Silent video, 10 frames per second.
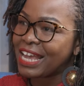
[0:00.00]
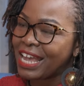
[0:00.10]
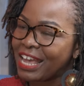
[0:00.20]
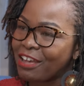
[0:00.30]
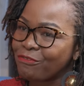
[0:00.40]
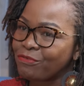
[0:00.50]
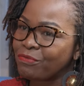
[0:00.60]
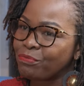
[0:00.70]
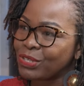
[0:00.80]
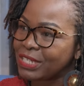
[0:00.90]
I
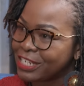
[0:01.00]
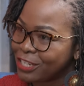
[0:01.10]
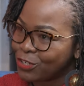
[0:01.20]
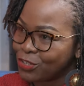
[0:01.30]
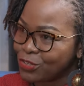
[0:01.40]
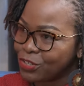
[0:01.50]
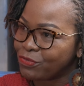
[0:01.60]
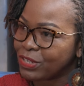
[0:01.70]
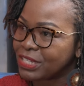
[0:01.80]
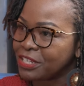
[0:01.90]
have presented to you different